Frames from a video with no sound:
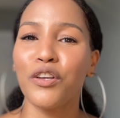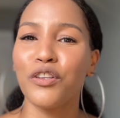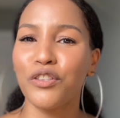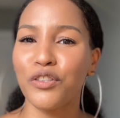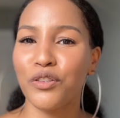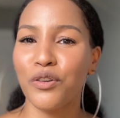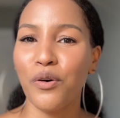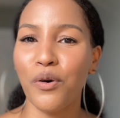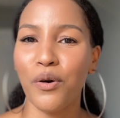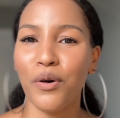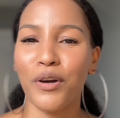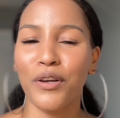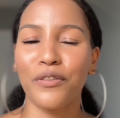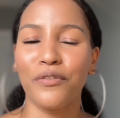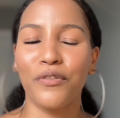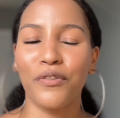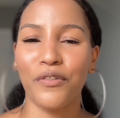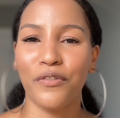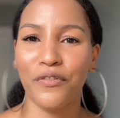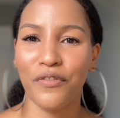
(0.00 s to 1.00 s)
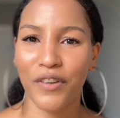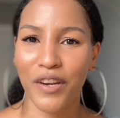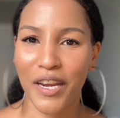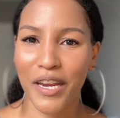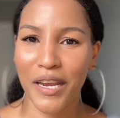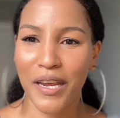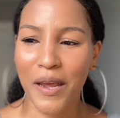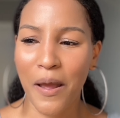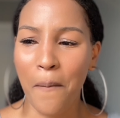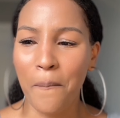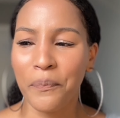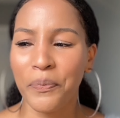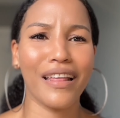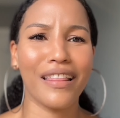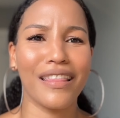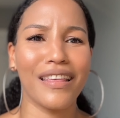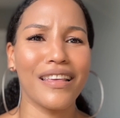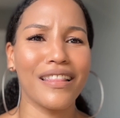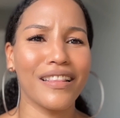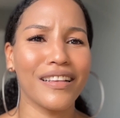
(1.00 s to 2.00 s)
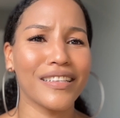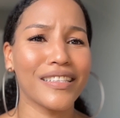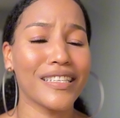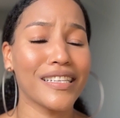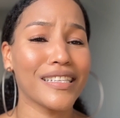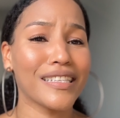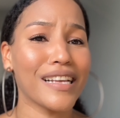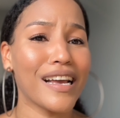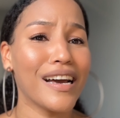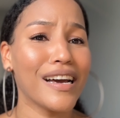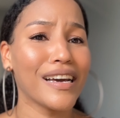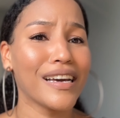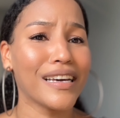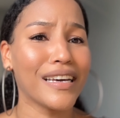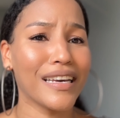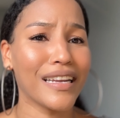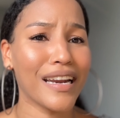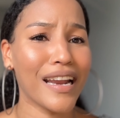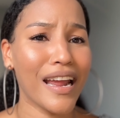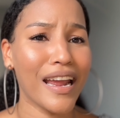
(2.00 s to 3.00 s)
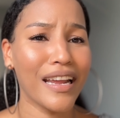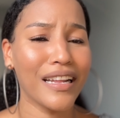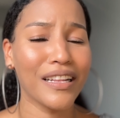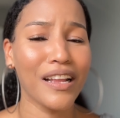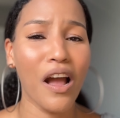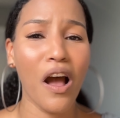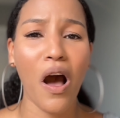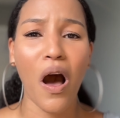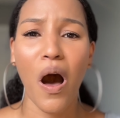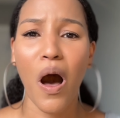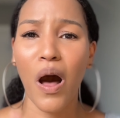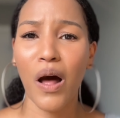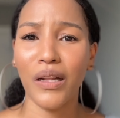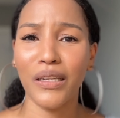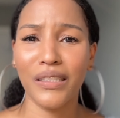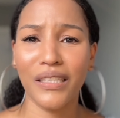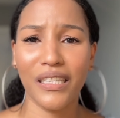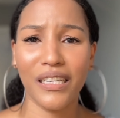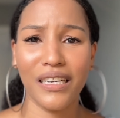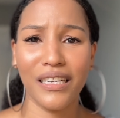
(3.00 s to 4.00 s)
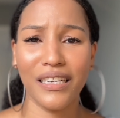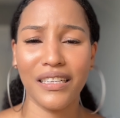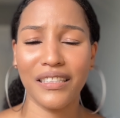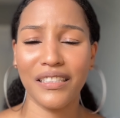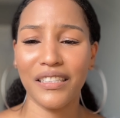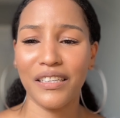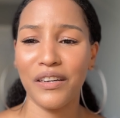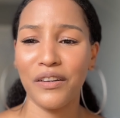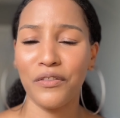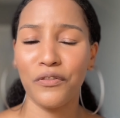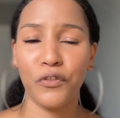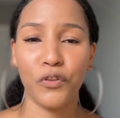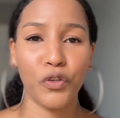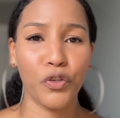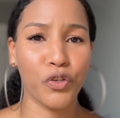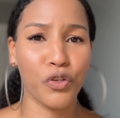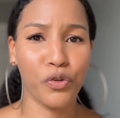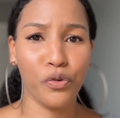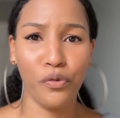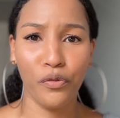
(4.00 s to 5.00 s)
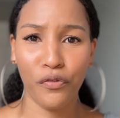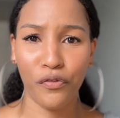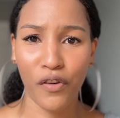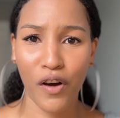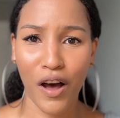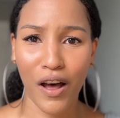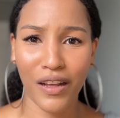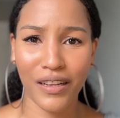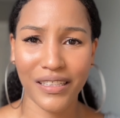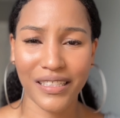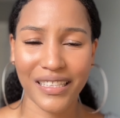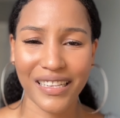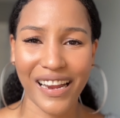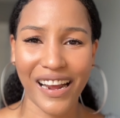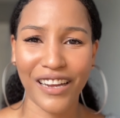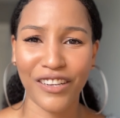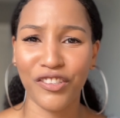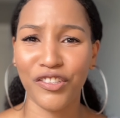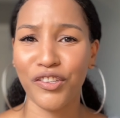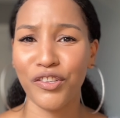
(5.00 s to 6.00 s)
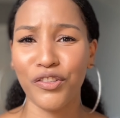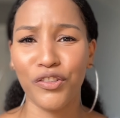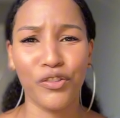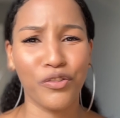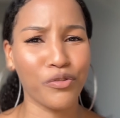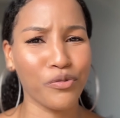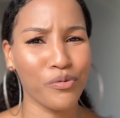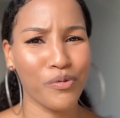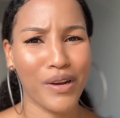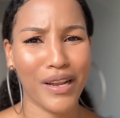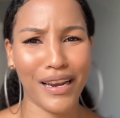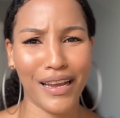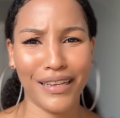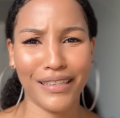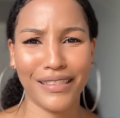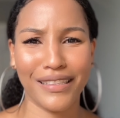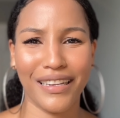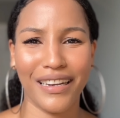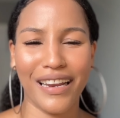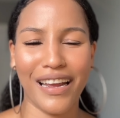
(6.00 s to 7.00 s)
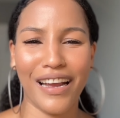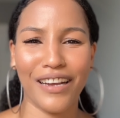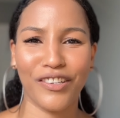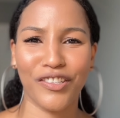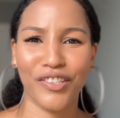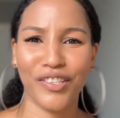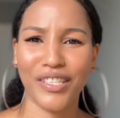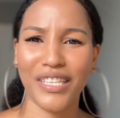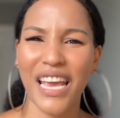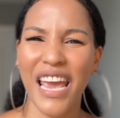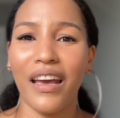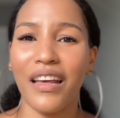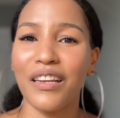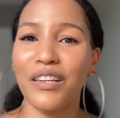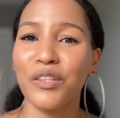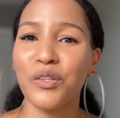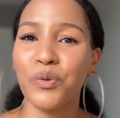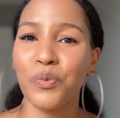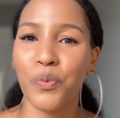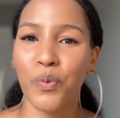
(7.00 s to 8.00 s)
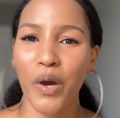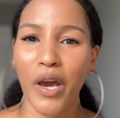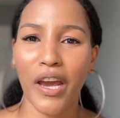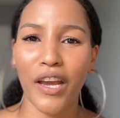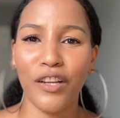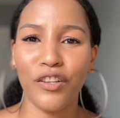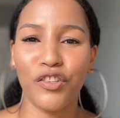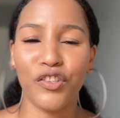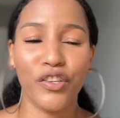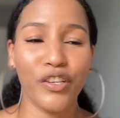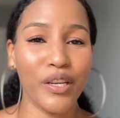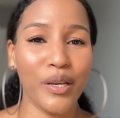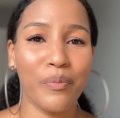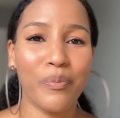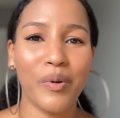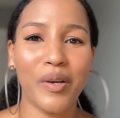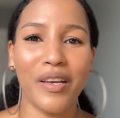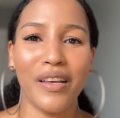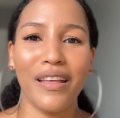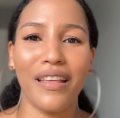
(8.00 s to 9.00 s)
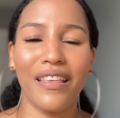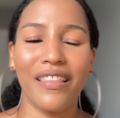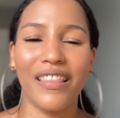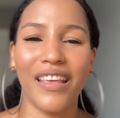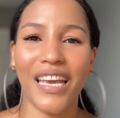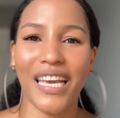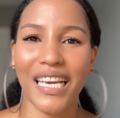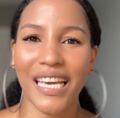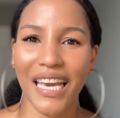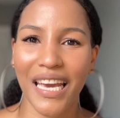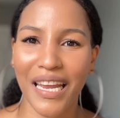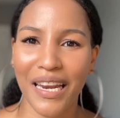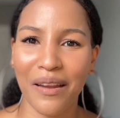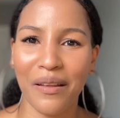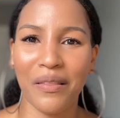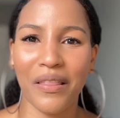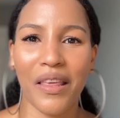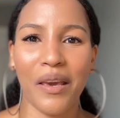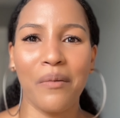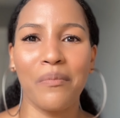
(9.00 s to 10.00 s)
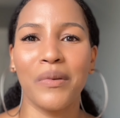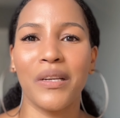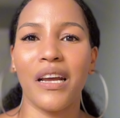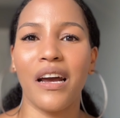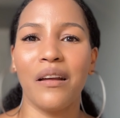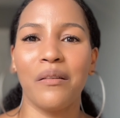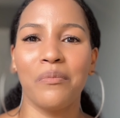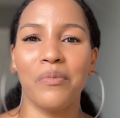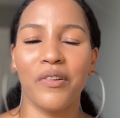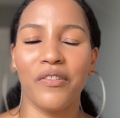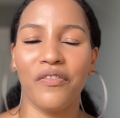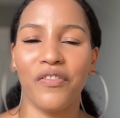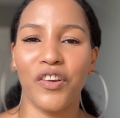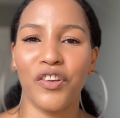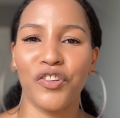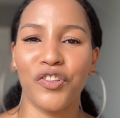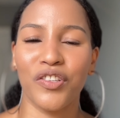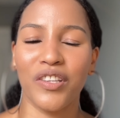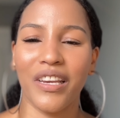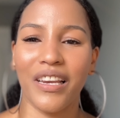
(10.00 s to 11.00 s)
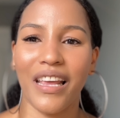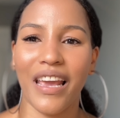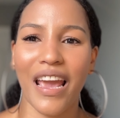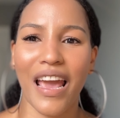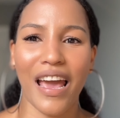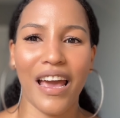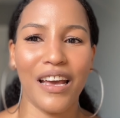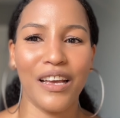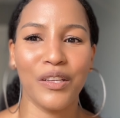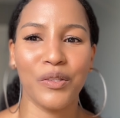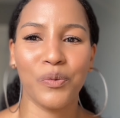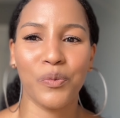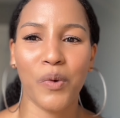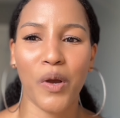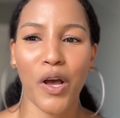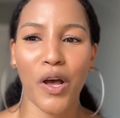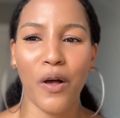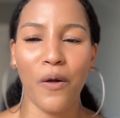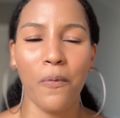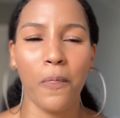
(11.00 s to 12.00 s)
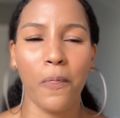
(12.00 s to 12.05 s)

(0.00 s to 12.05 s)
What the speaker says: score it for free. I think this is a great alternative to false lashes, to cluster lashes, and it's way cheaper than getting them done professionally as well.